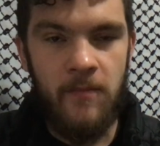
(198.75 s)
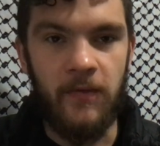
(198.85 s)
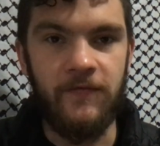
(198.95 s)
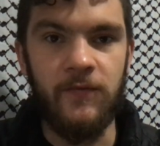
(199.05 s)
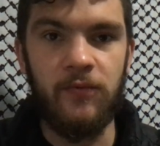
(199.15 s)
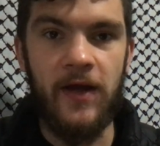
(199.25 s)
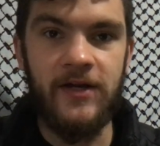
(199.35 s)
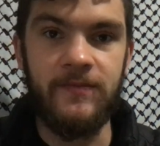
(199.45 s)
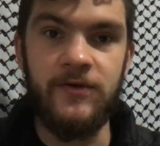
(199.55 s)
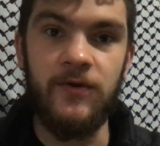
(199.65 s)
But if you plan
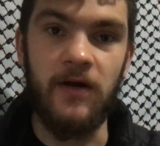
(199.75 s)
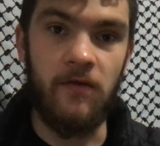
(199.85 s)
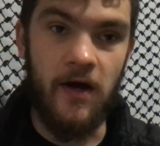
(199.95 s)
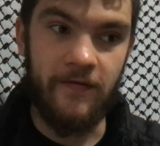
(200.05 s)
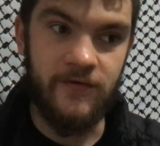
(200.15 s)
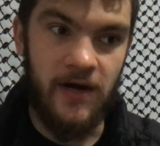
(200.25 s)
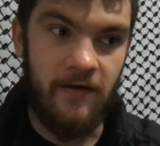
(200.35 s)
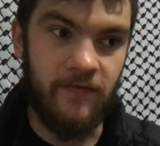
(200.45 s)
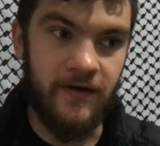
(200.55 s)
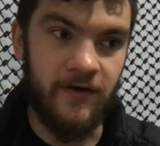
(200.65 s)
to be doing a lot of
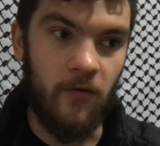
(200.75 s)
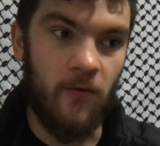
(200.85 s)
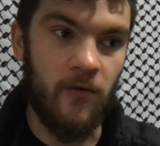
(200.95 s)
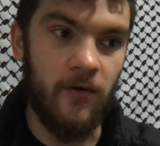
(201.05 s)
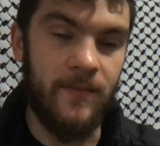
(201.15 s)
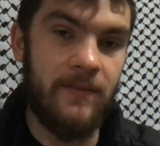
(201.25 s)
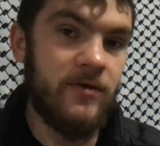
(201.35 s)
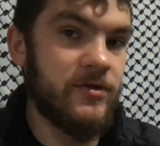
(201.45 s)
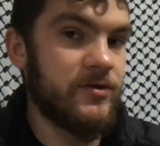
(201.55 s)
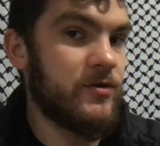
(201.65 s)
traveling, or maybe
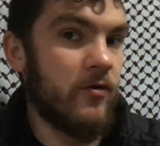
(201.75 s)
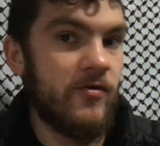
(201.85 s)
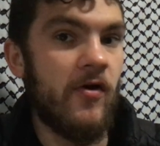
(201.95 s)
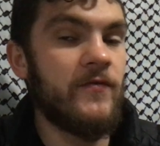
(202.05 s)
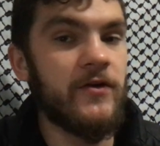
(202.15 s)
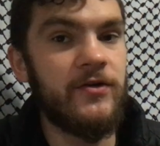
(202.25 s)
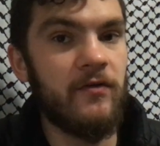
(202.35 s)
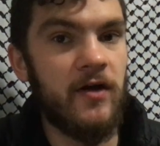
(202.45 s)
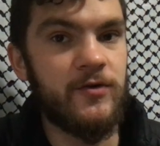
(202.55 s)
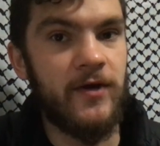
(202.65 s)
you just don't know if you're gonna do a
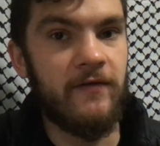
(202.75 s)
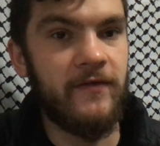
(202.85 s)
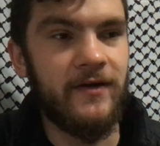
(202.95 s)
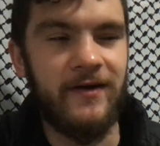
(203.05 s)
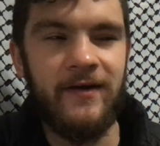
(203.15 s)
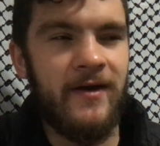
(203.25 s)
lot of traveling,